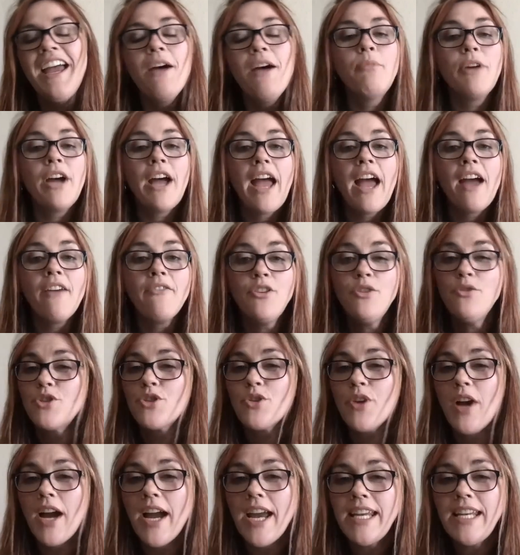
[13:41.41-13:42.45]
But have you
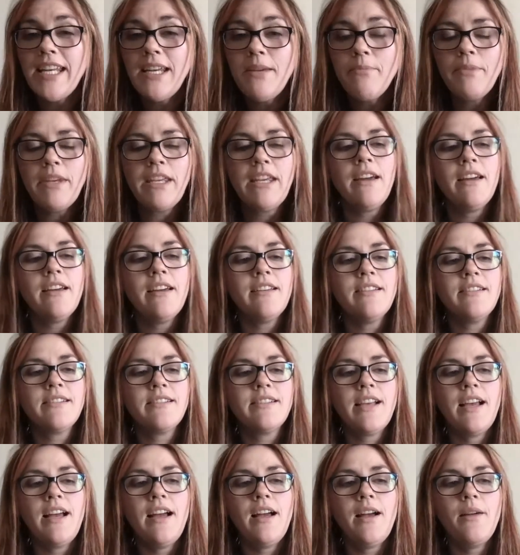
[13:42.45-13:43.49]
tried it? Because
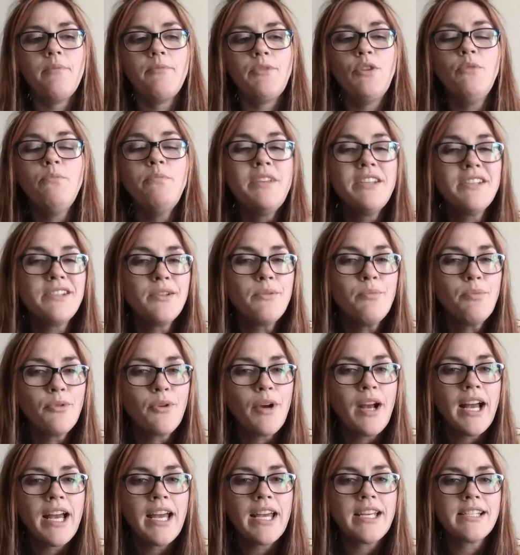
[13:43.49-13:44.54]
you'd be
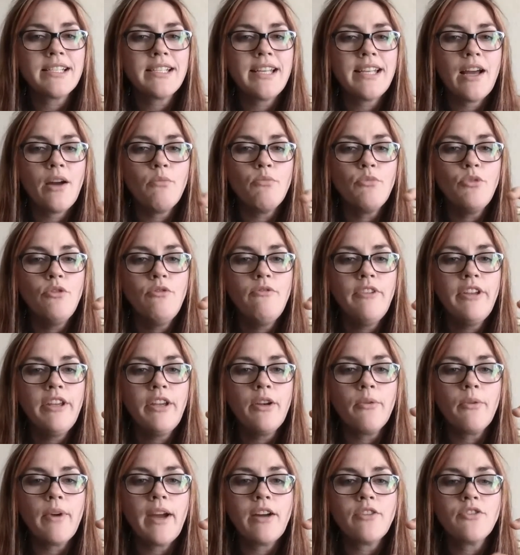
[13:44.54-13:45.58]
surprised how moving
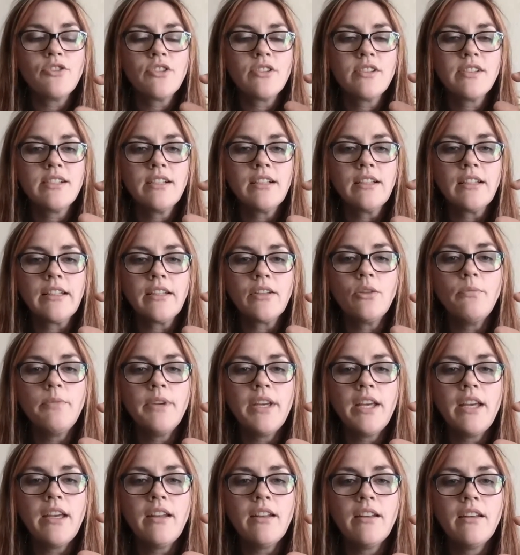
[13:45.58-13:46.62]
around just a little
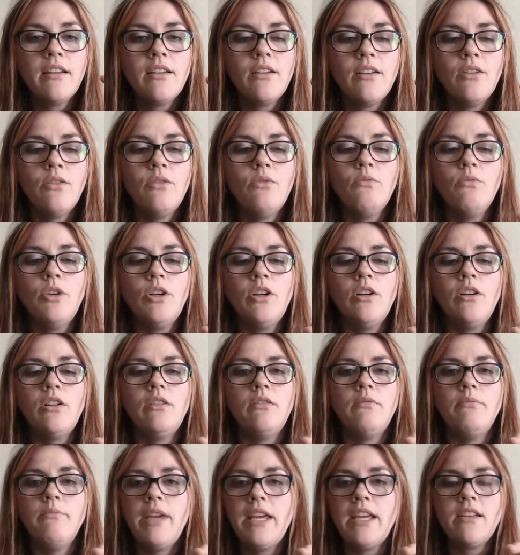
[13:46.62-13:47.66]
bit
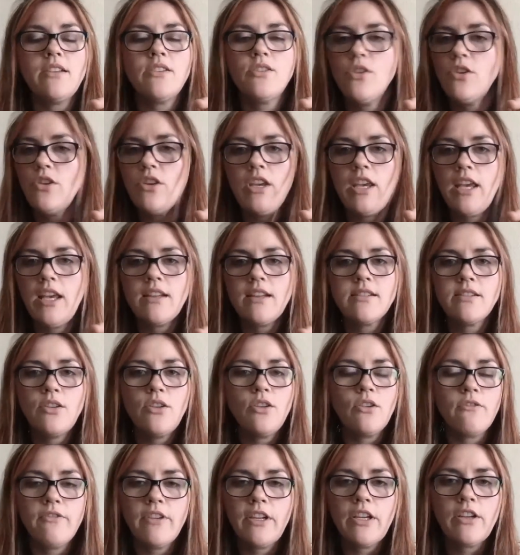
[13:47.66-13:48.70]
will make it so you can't see
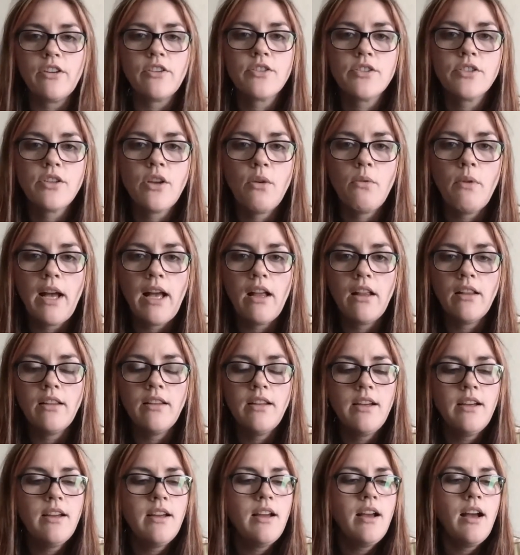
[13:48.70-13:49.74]
your finger so well.
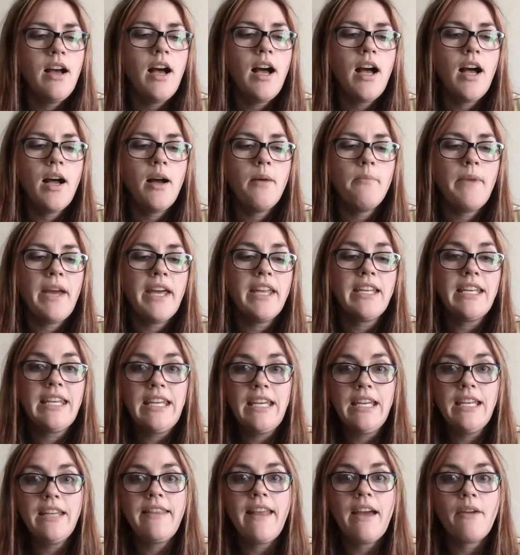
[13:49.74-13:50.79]
And
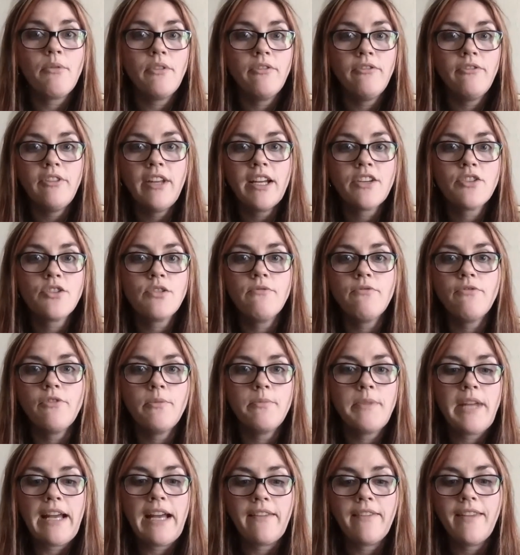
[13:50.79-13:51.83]
again, that reflection
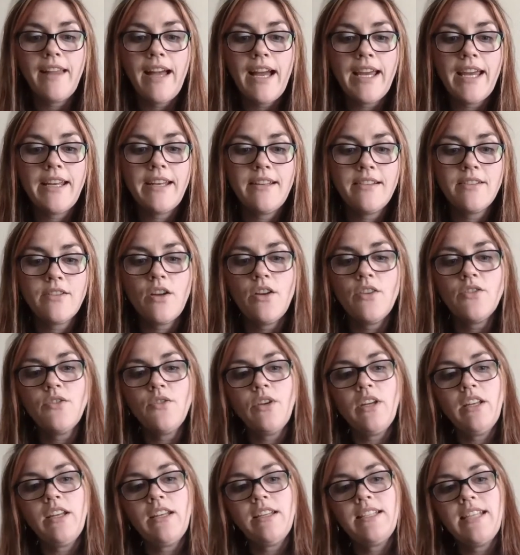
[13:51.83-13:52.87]
from that light is also
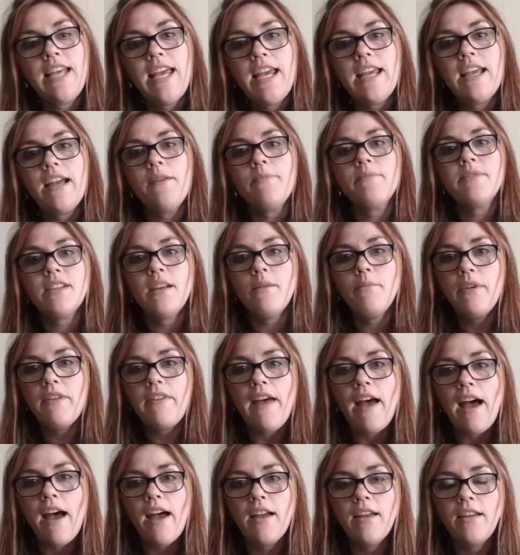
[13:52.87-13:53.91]
going to take up some of
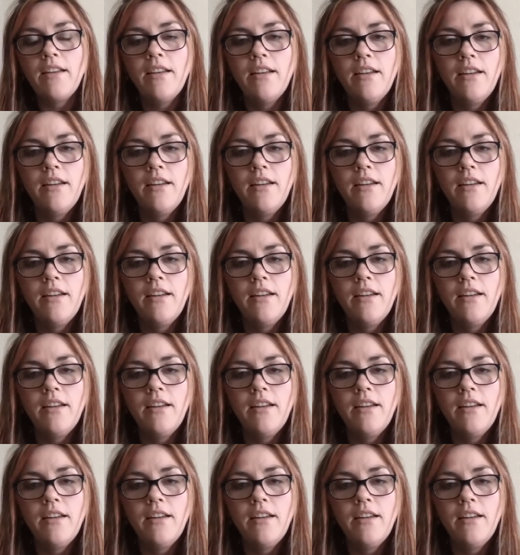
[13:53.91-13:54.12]
that.